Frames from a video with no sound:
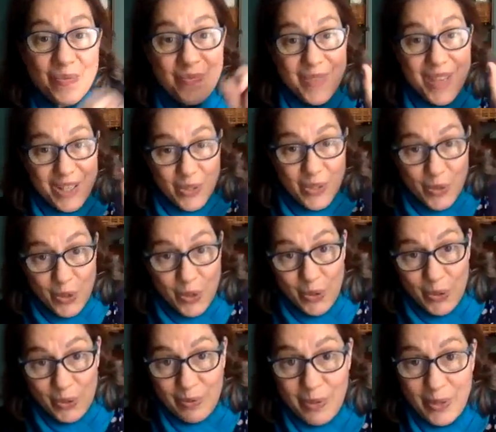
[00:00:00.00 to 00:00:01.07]
that's
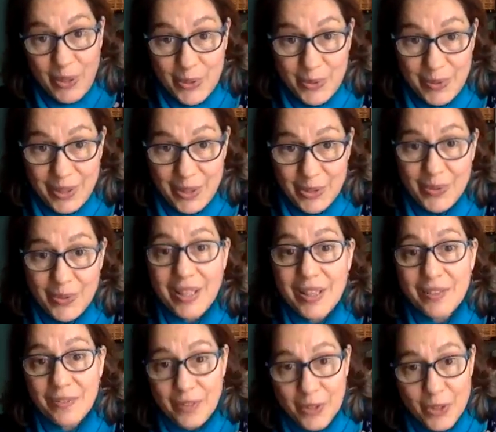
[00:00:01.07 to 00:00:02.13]
2 focus wheels, right? The
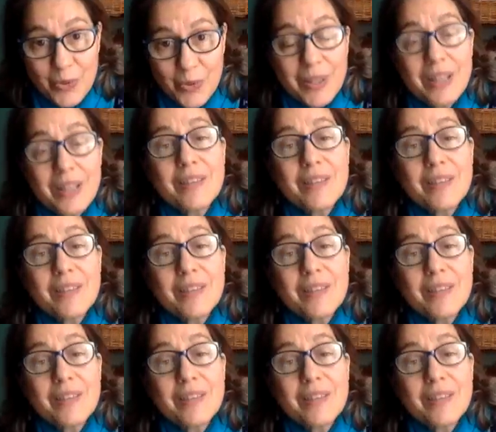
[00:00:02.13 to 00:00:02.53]
first one,